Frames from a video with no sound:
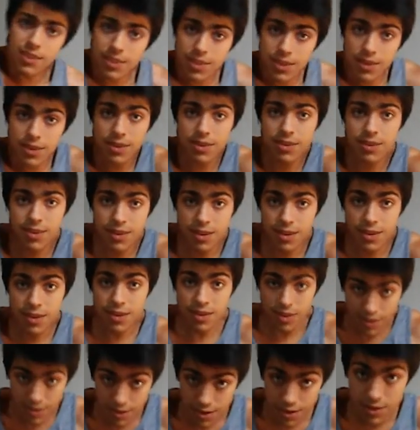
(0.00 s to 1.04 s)
this,
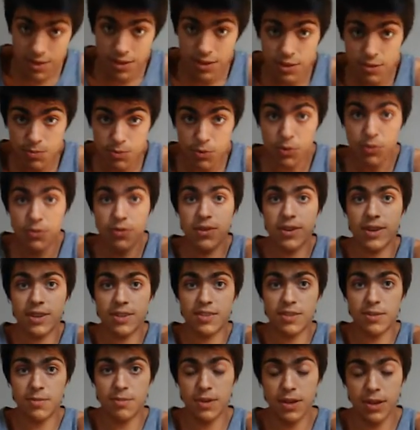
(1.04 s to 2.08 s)
it's more
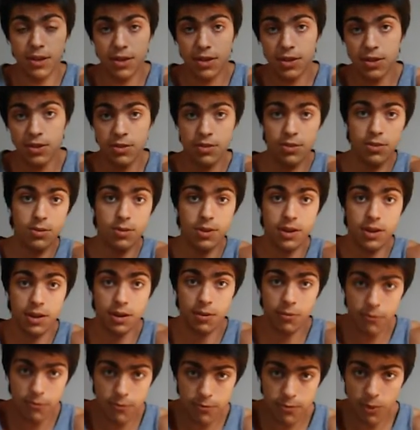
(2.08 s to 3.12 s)
flexibility, so I
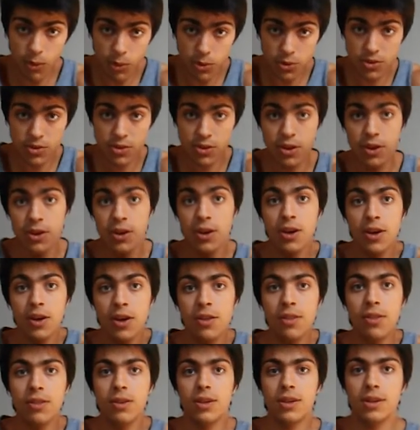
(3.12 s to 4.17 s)
forced
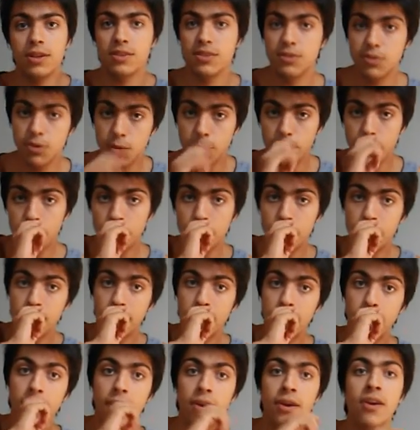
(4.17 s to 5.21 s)
the legs open.
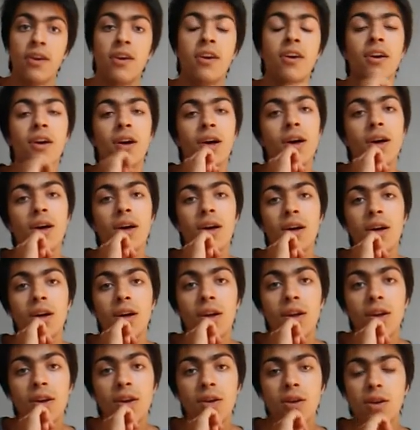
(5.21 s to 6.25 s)

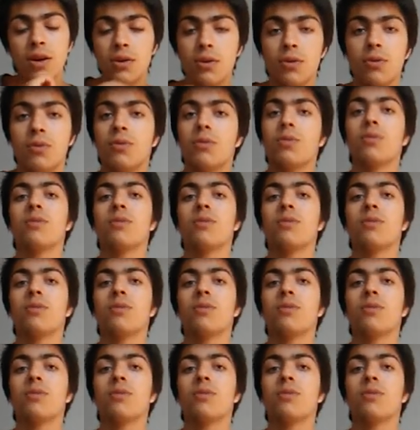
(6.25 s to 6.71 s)
Now,